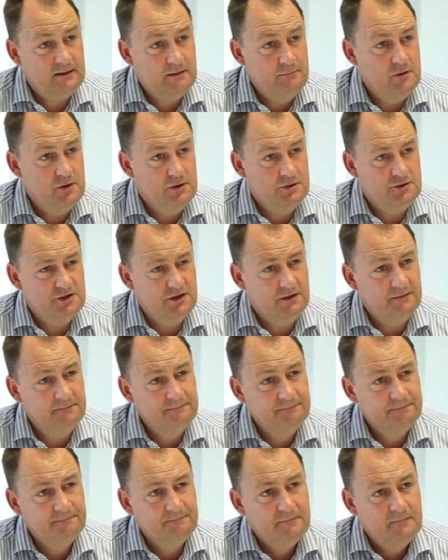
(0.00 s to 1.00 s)
a merger
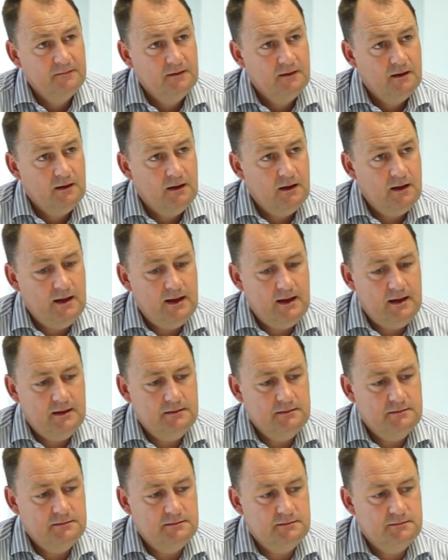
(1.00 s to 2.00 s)

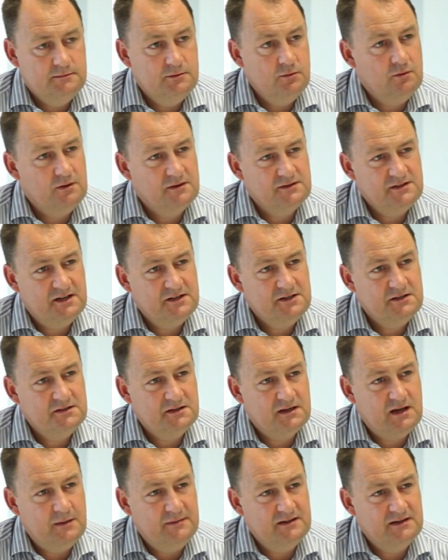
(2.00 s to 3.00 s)
and two organizations
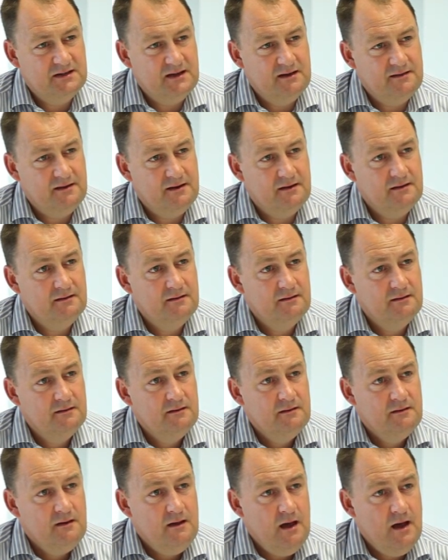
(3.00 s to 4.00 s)
are coming together
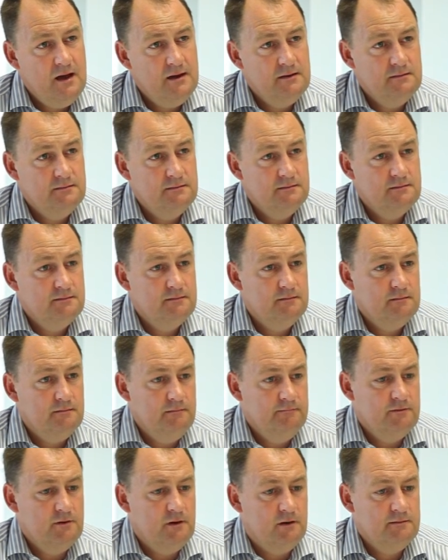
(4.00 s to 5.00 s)
and
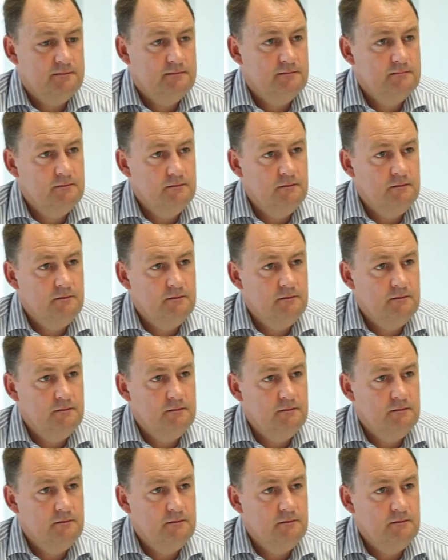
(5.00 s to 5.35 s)
you've got